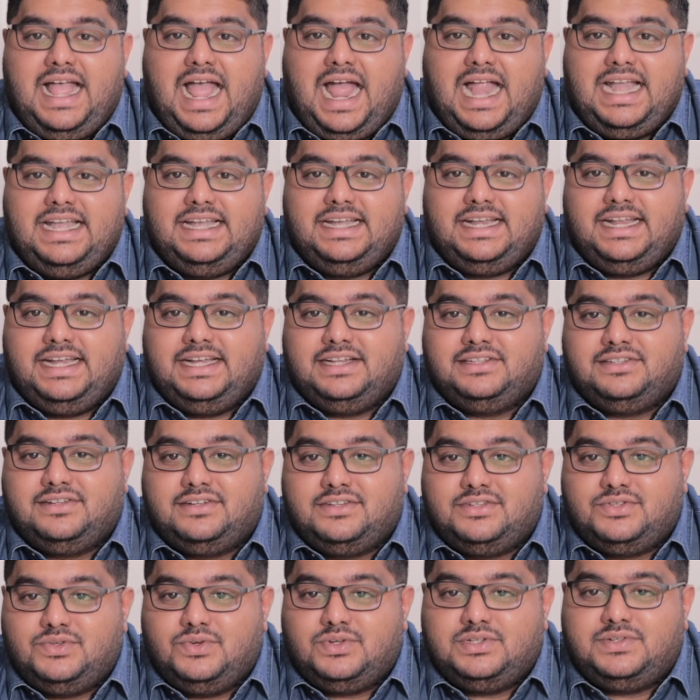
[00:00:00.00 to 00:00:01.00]
and it is
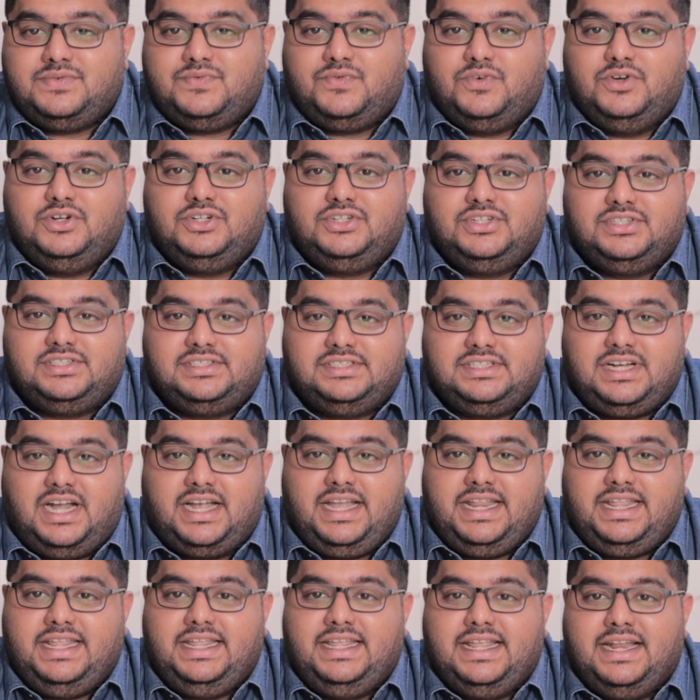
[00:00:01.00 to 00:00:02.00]
resourceful to
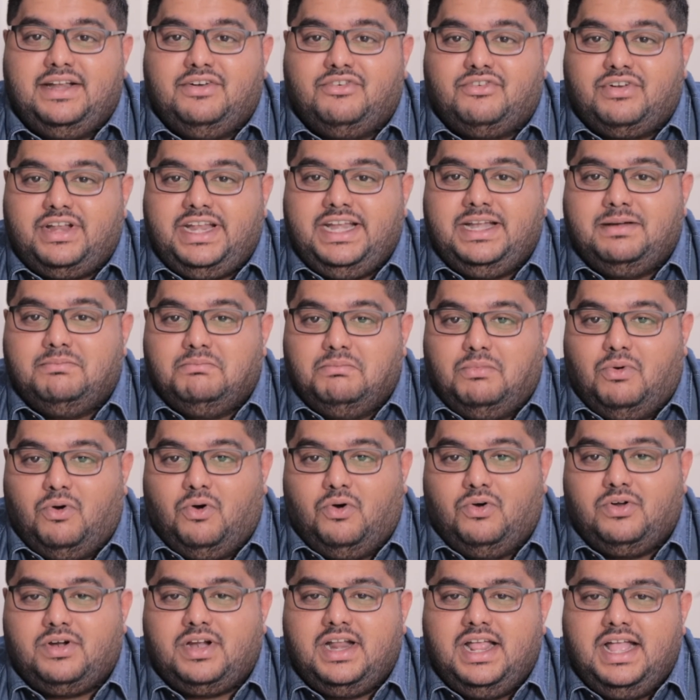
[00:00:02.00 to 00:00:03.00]
study and read
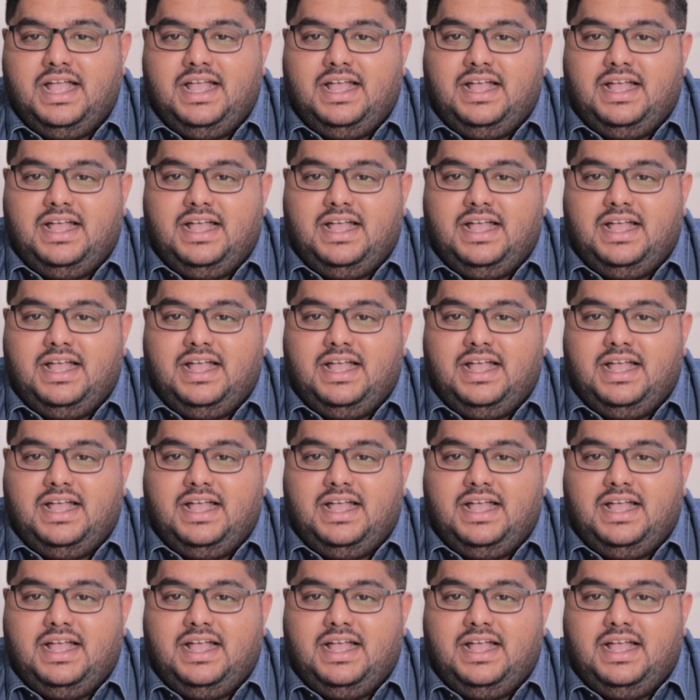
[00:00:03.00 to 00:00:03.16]
more,